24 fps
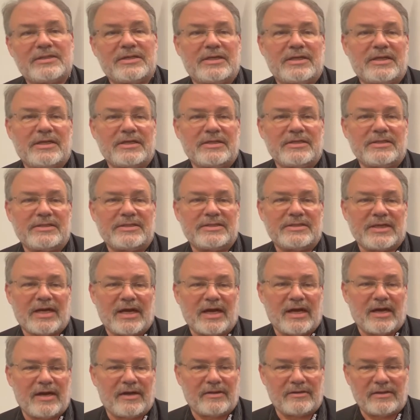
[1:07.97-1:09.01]
It is uh,
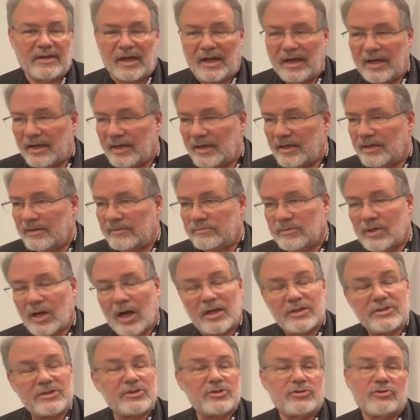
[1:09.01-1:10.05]
uh,
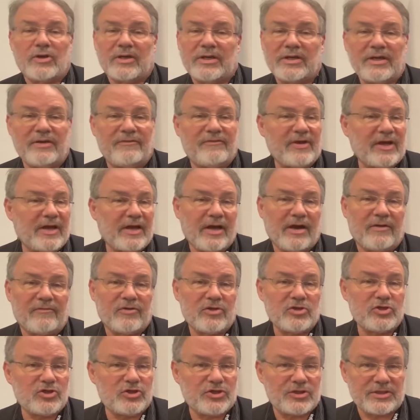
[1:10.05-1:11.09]
constant directivity
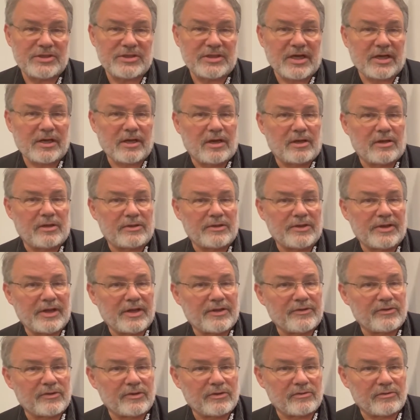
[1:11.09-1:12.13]
coverage, just like all the
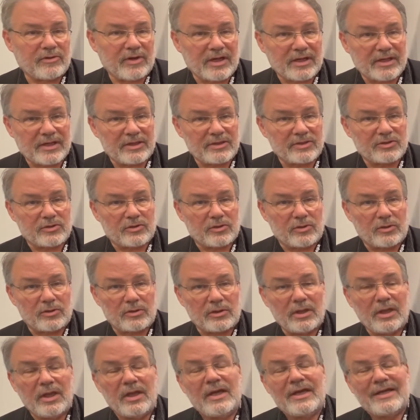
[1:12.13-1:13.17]
other uh, control
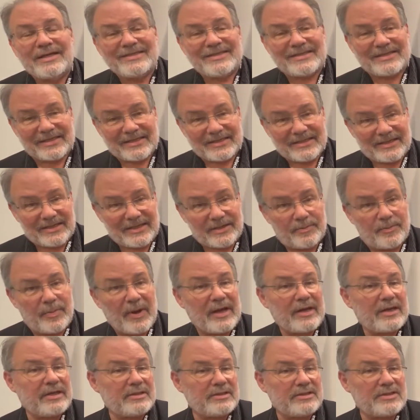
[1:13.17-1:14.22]
60
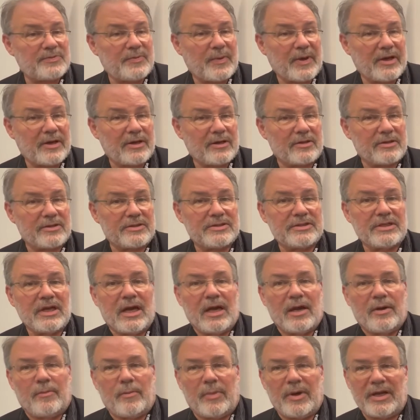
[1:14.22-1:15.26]
pendant speakers,
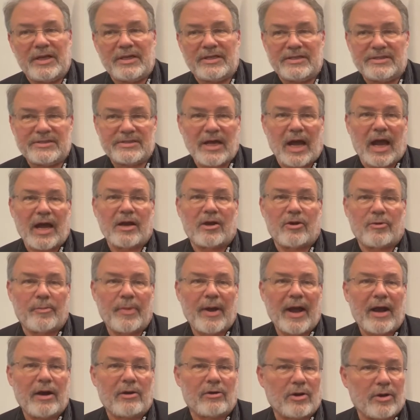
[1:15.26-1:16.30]
but it is higher
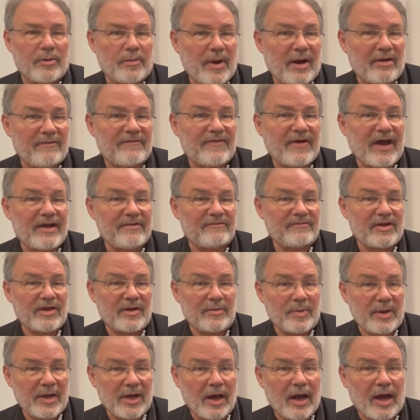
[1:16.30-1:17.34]
power, about 5
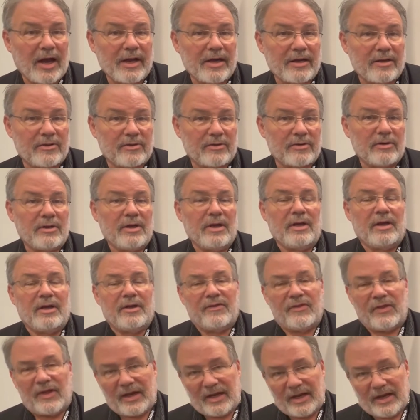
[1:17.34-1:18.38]
dB higher
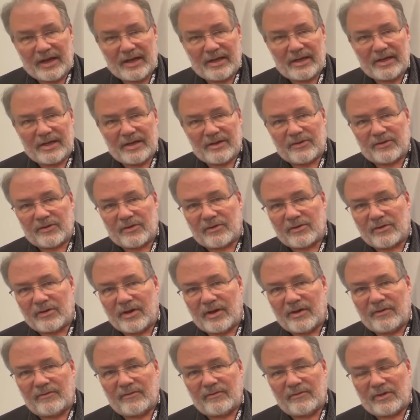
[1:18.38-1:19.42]
than any other
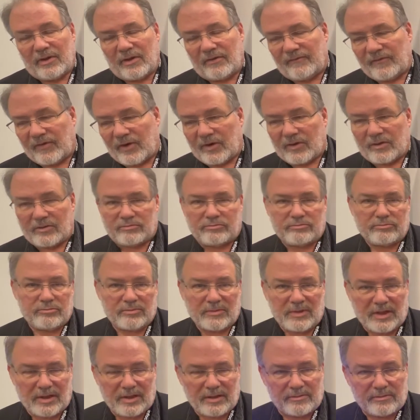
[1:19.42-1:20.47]
of, of our
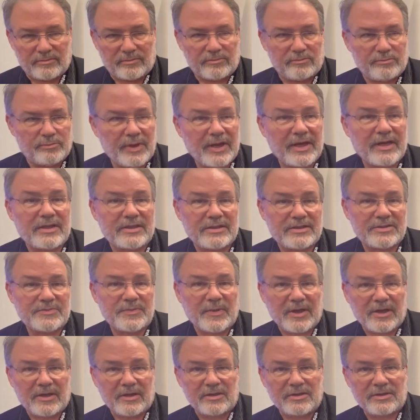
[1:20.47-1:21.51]
um, pendant
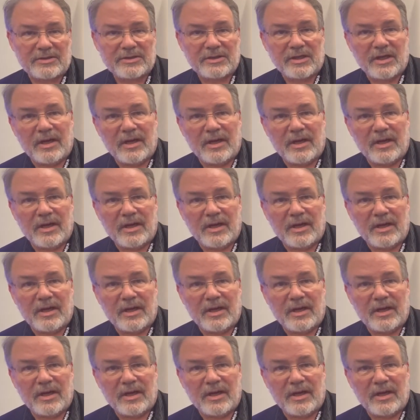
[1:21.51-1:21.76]
speakers.